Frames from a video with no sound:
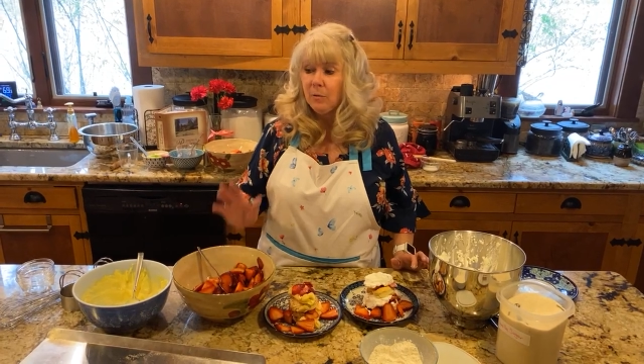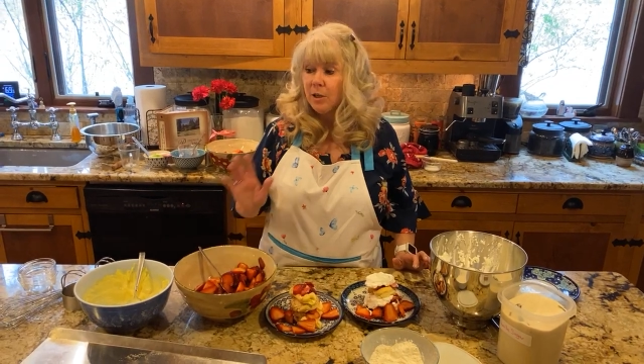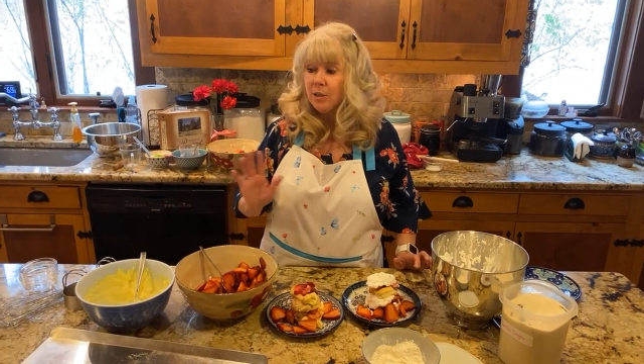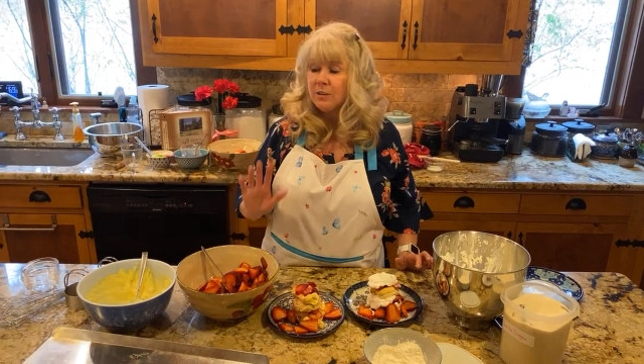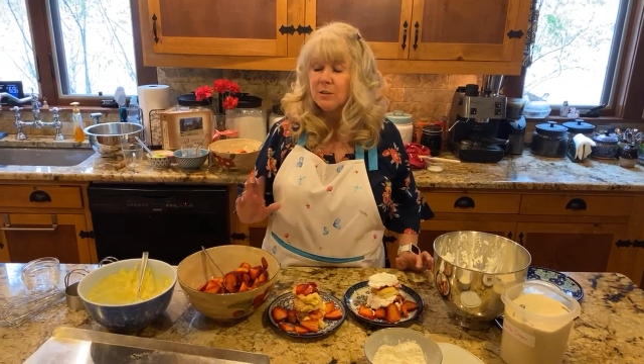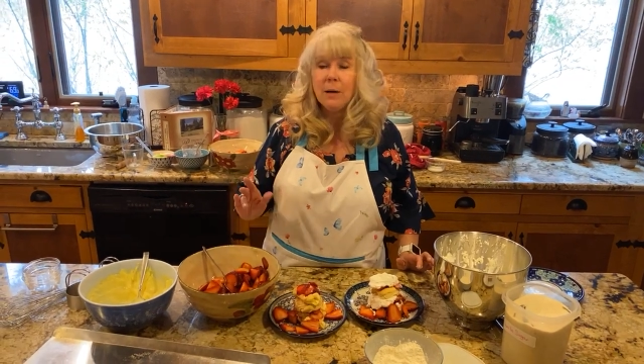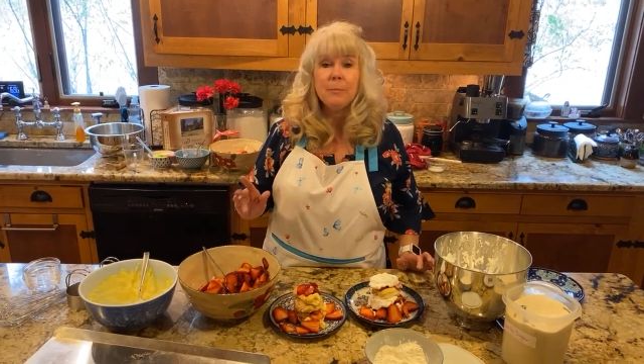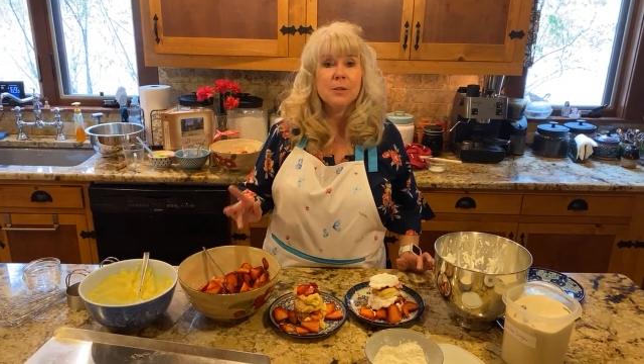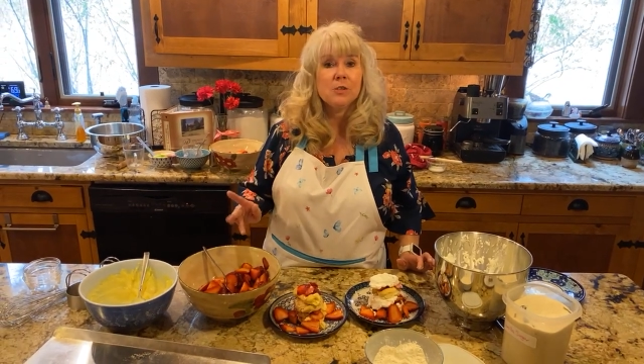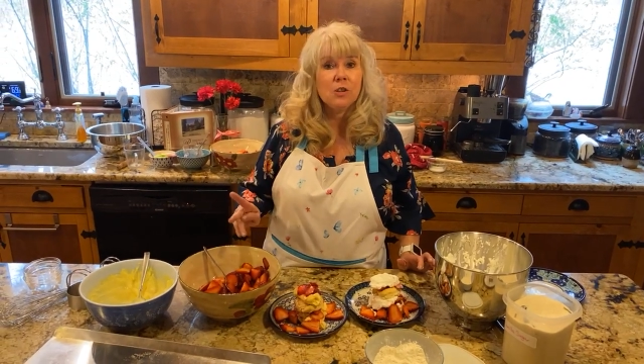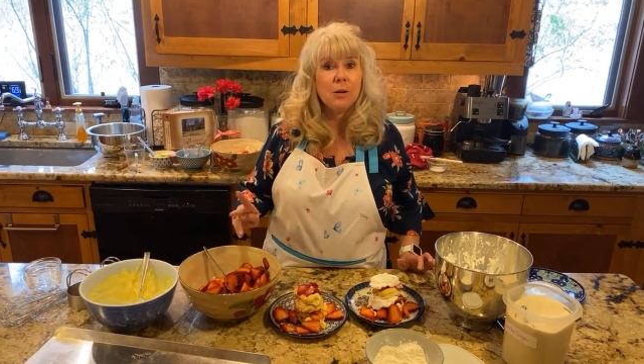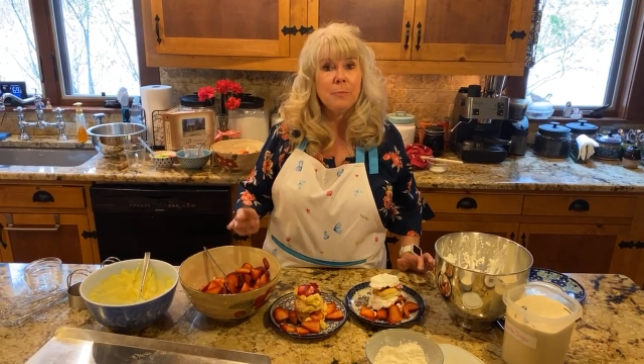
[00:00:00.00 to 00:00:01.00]
we're going to, I'm going
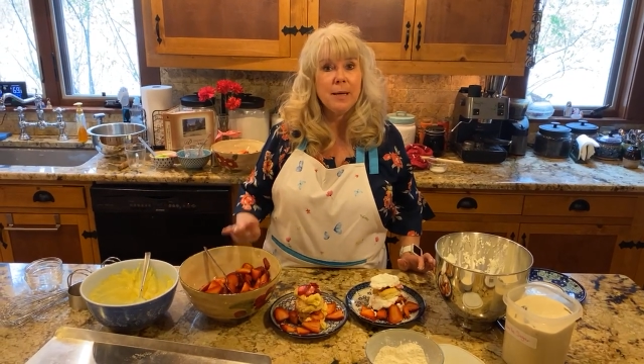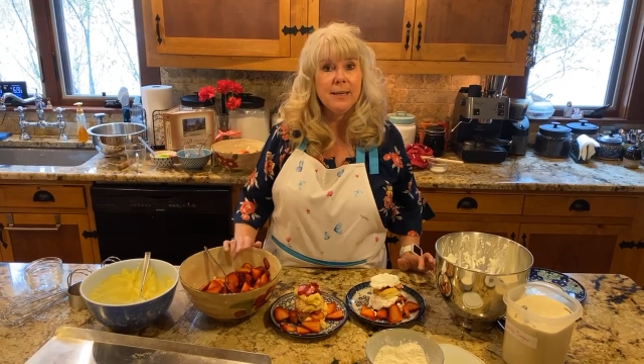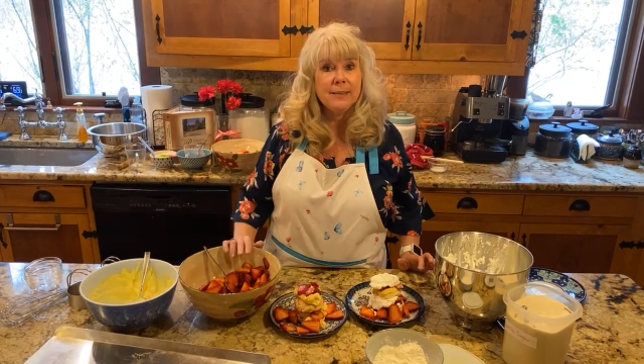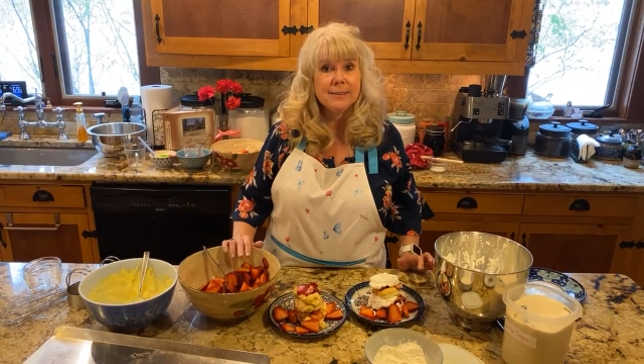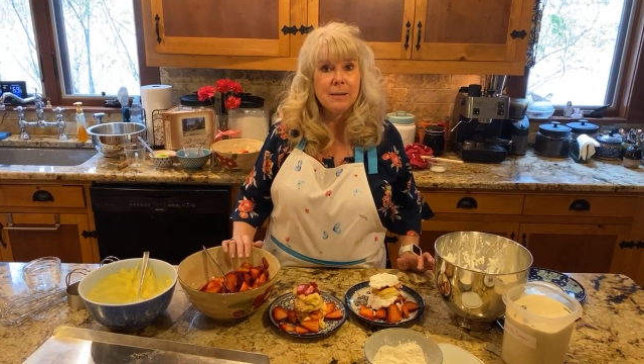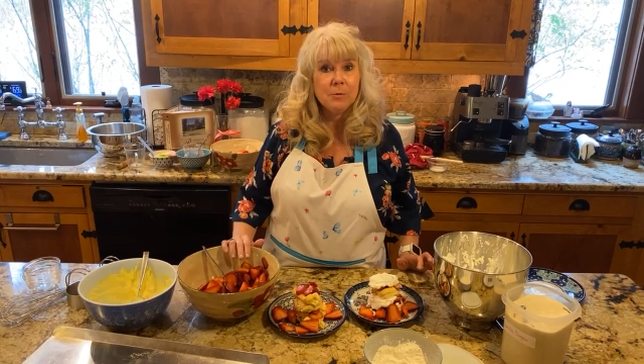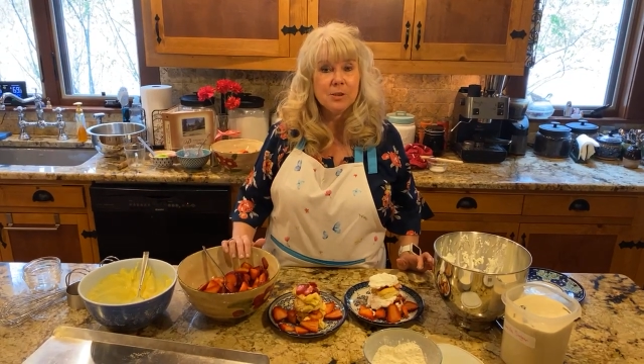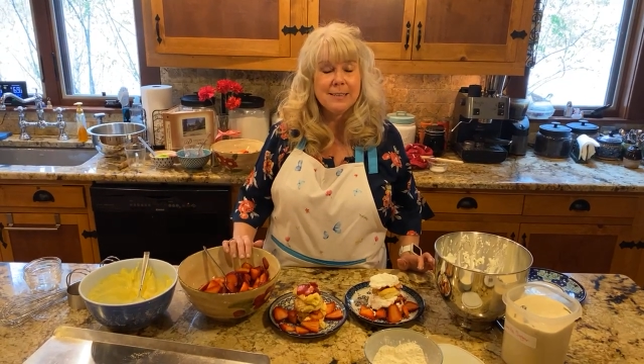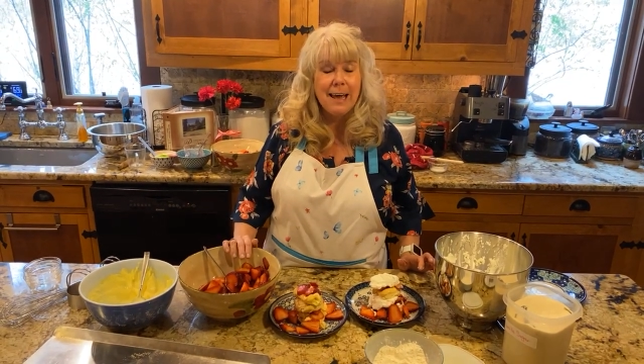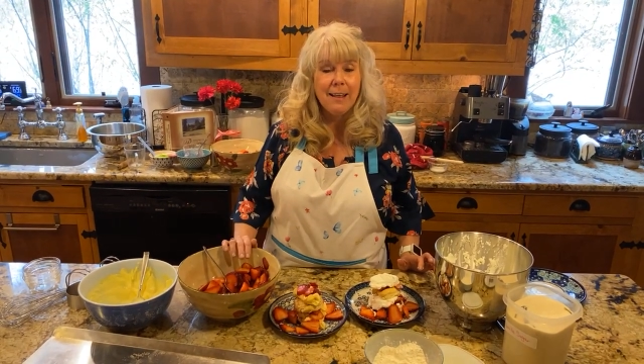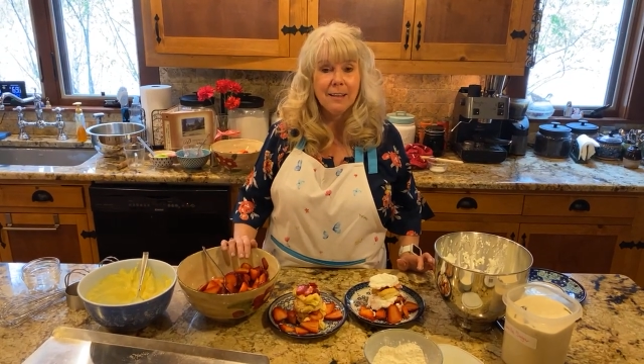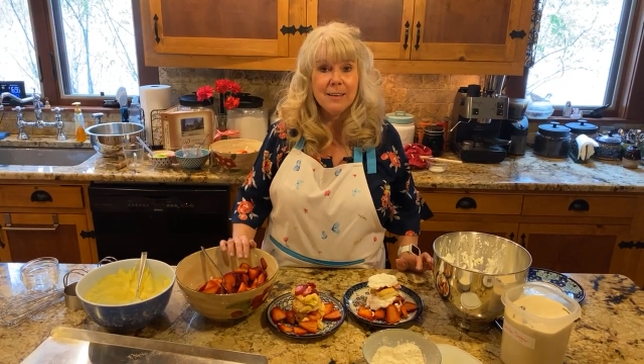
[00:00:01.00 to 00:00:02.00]
to start making summer
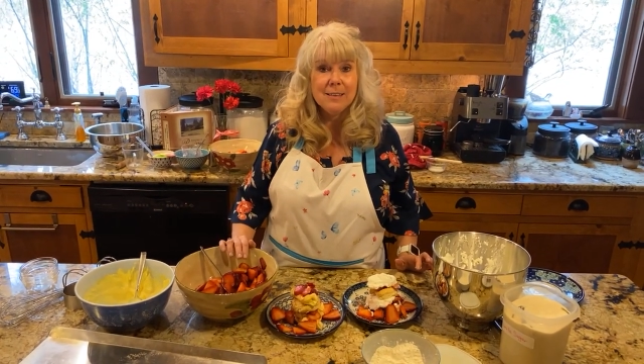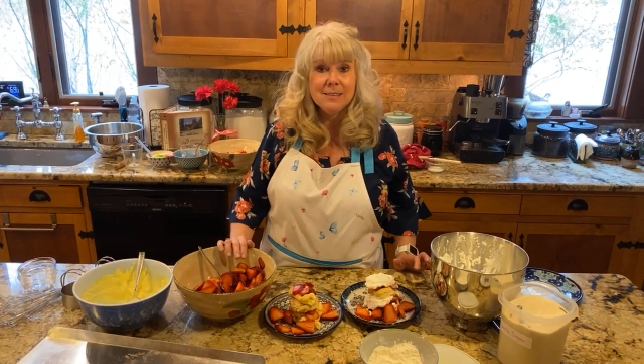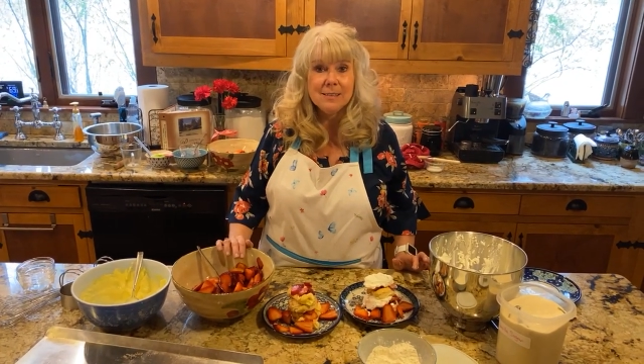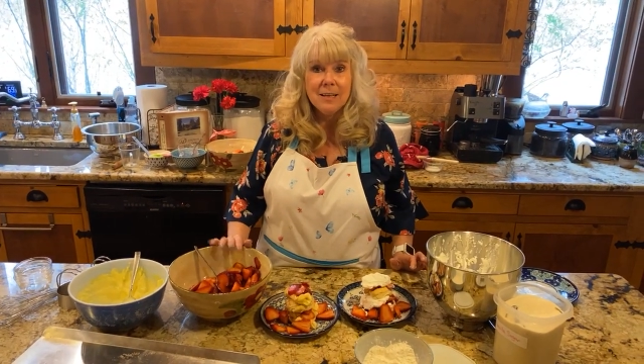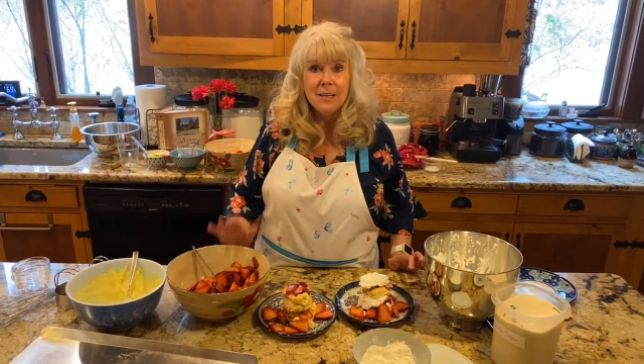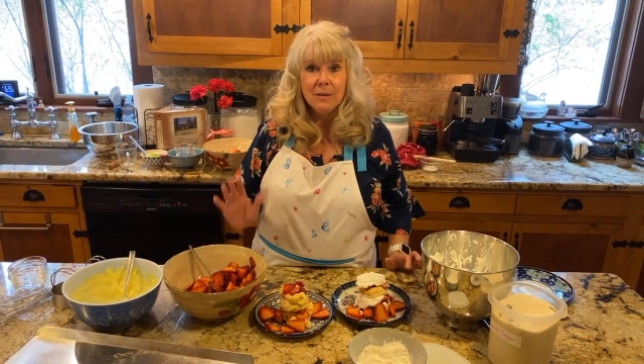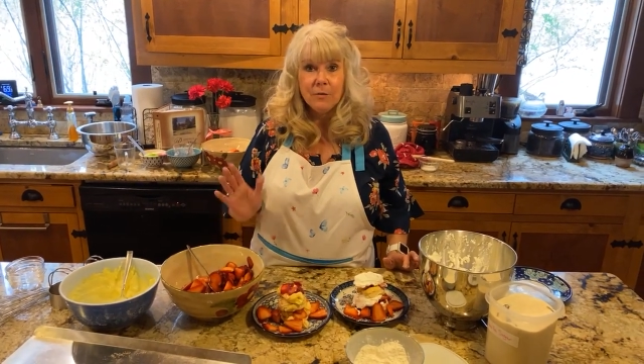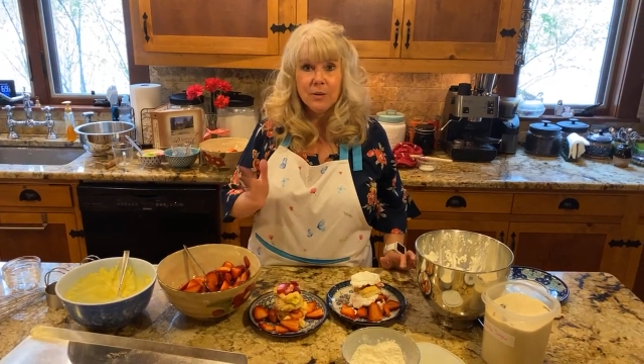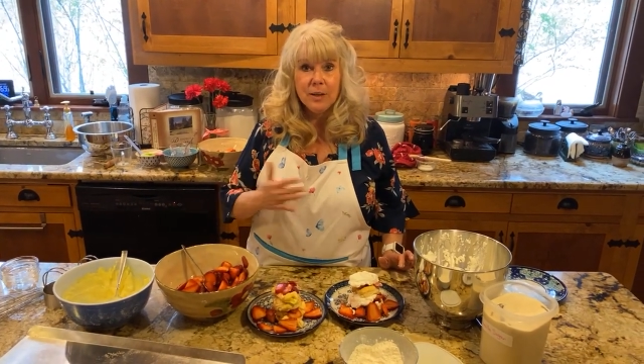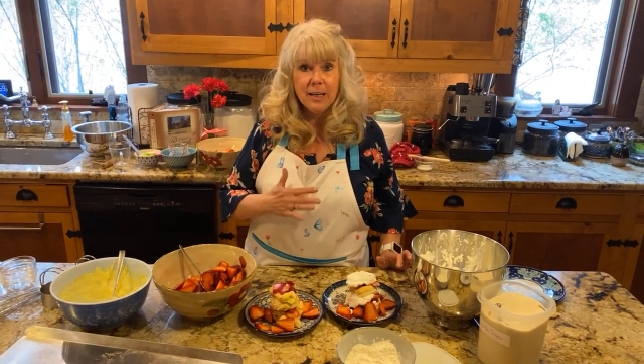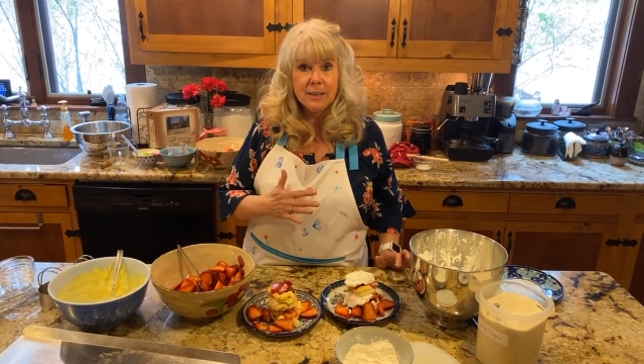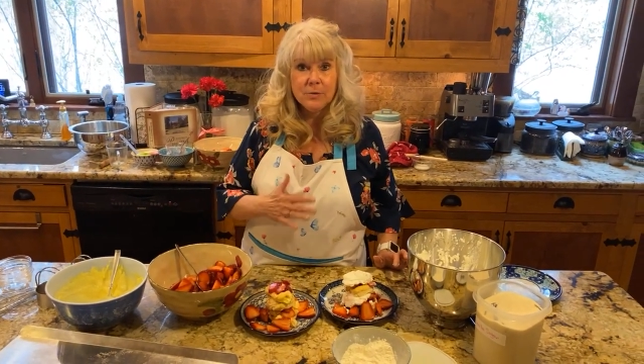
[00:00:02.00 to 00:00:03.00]
salads
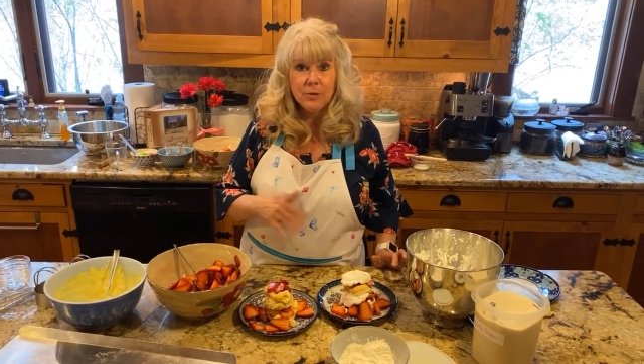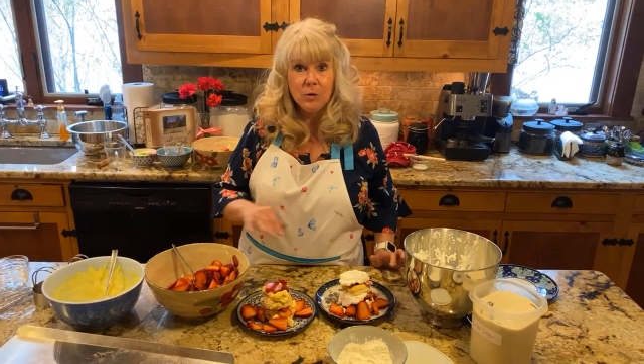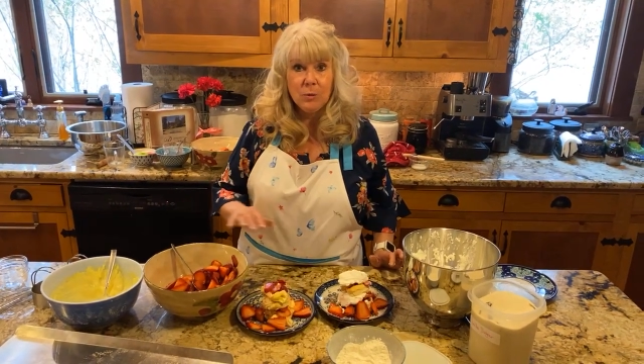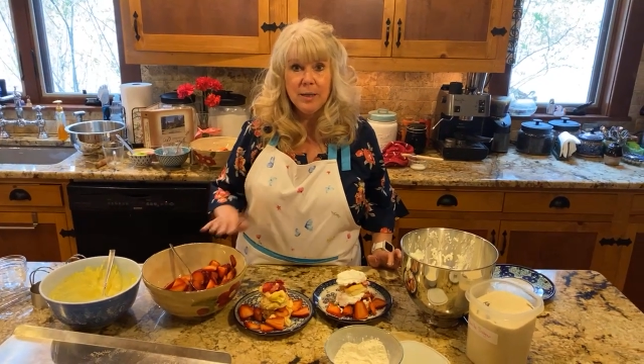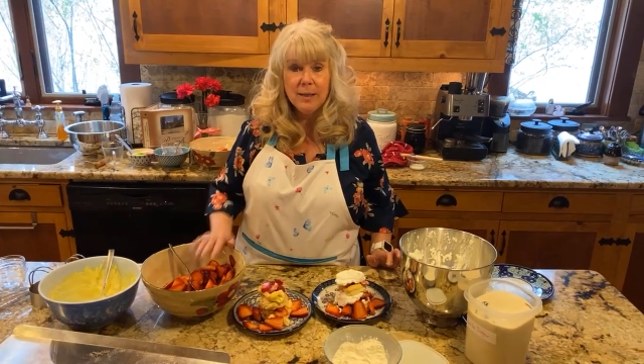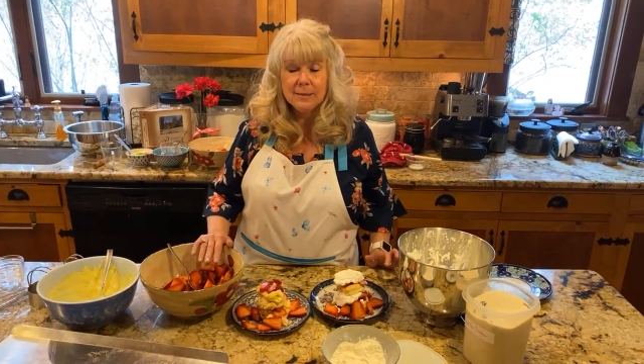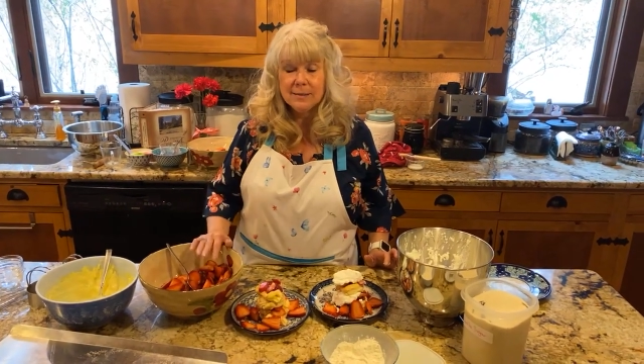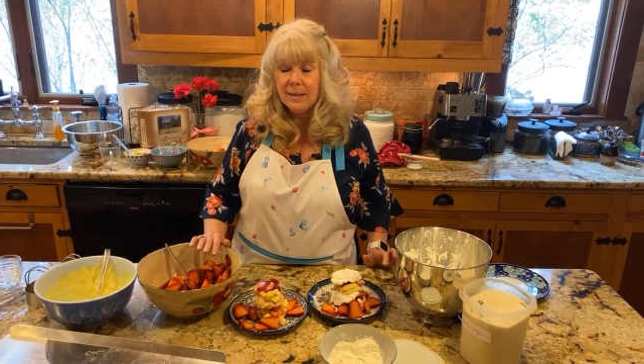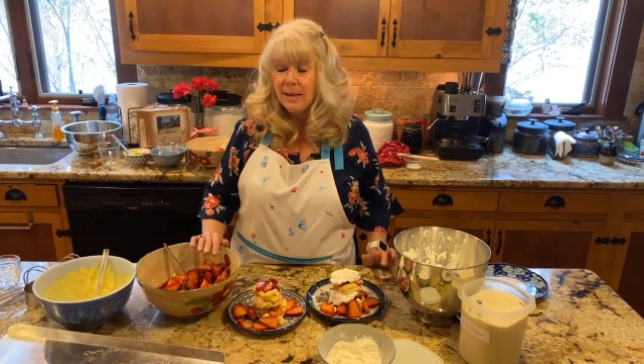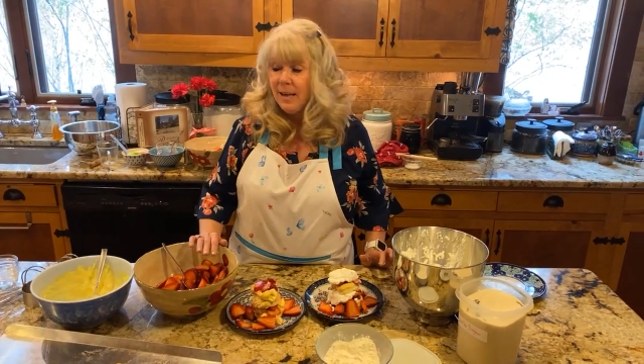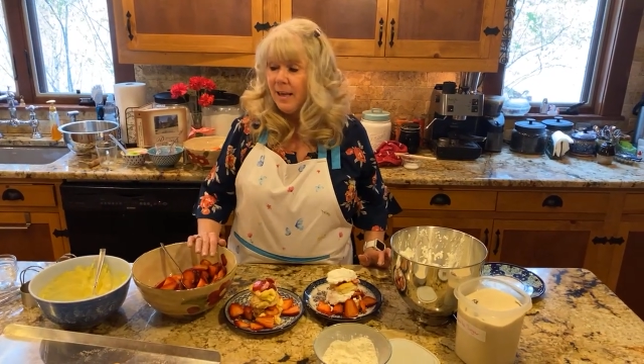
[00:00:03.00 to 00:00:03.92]
for the next few weeks.